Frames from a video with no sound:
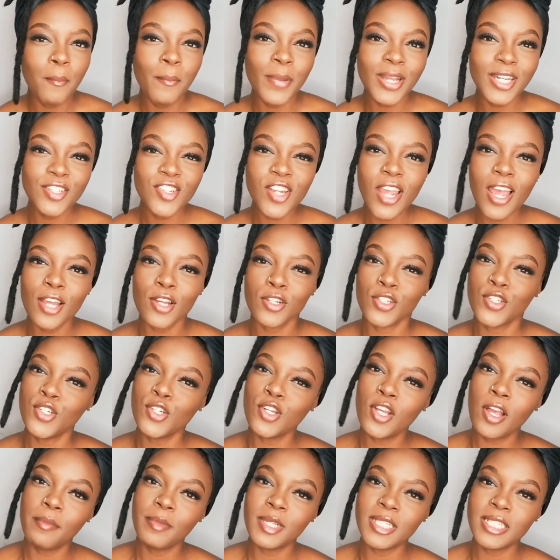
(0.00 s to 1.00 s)
But yeah,
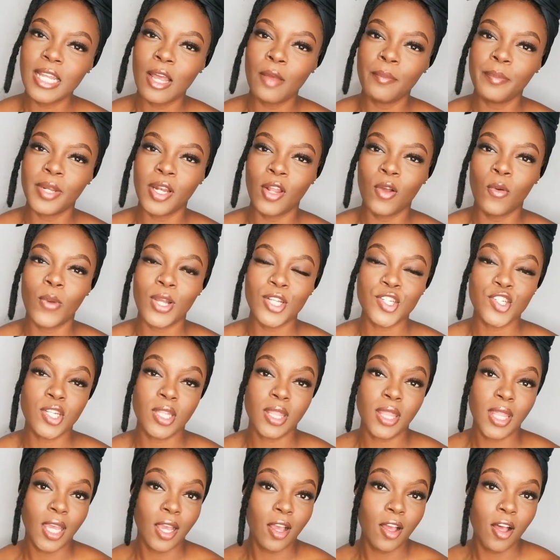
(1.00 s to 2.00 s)
do comment down below what
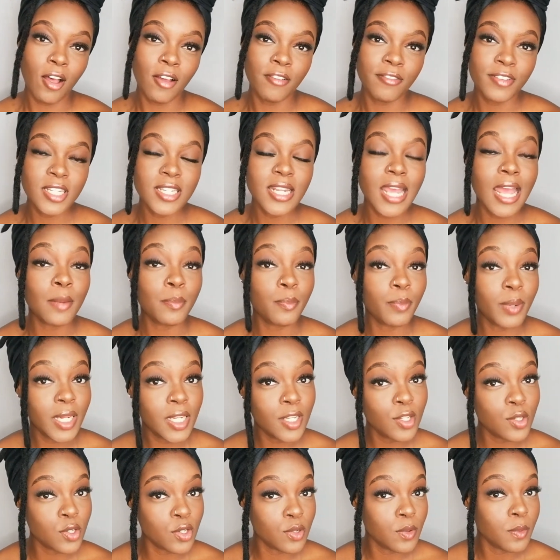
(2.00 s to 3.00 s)
you think of it, and
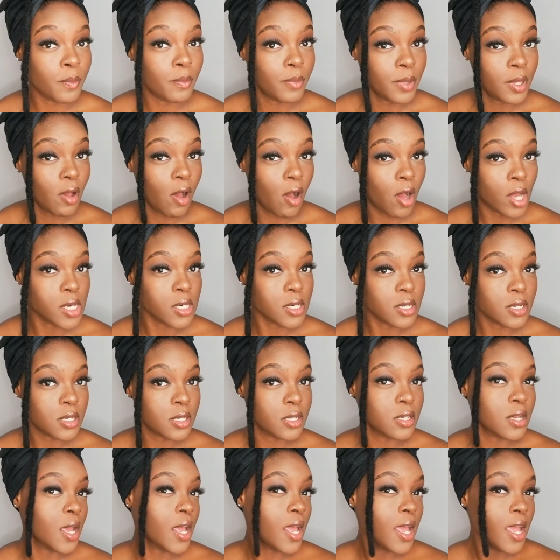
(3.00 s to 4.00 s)
please be
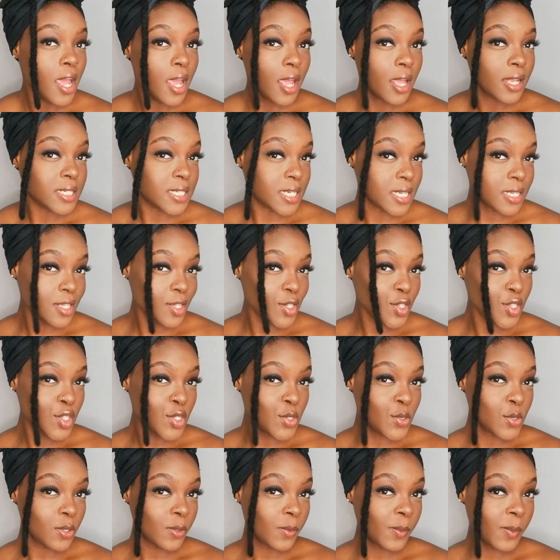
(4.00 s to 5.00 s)
honest. Does it
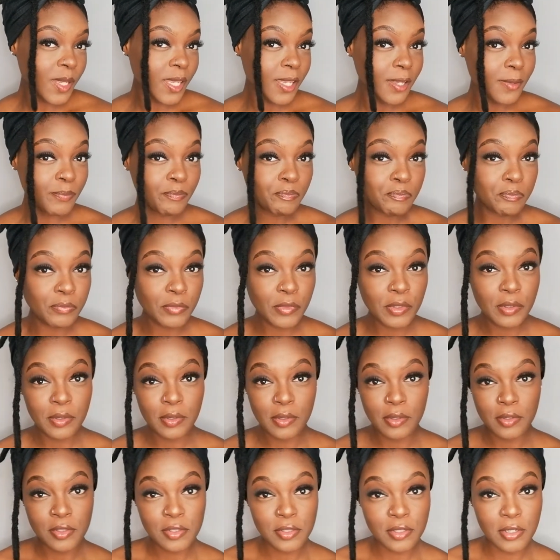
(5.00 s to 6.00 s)
suit me?
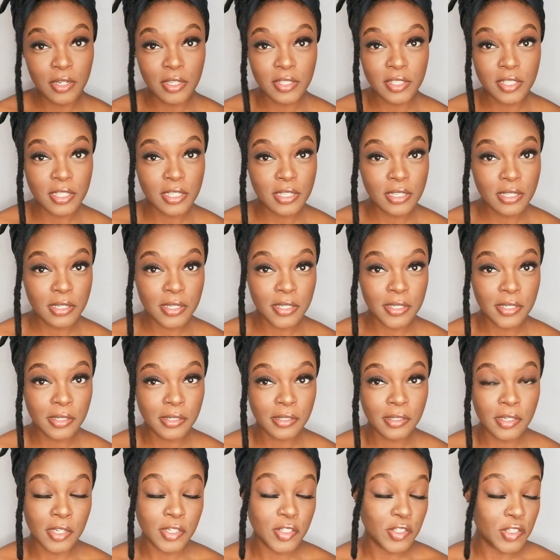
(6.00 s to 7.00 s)
Should I just
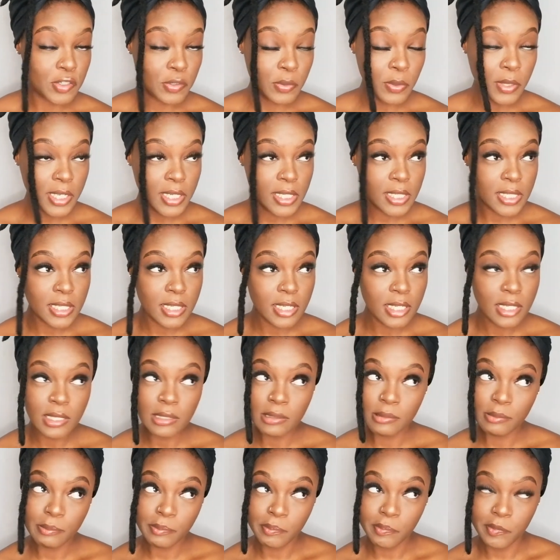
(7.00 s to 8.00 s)
not do it?
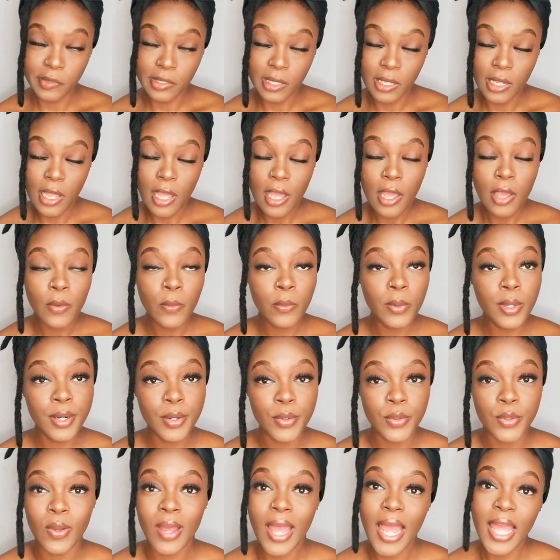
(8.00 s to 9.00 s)
We
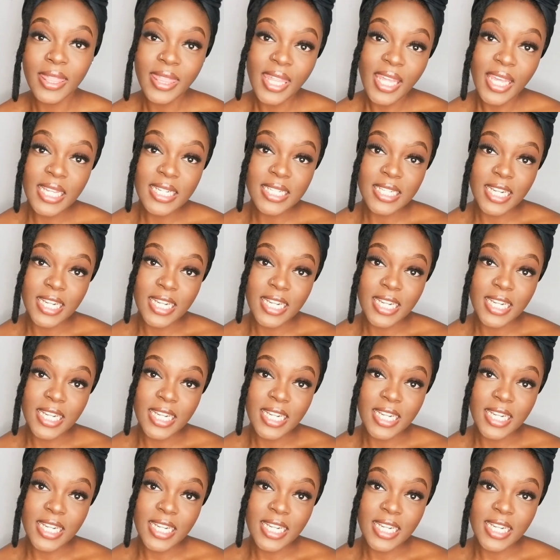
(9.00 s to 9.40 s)
don't know. I think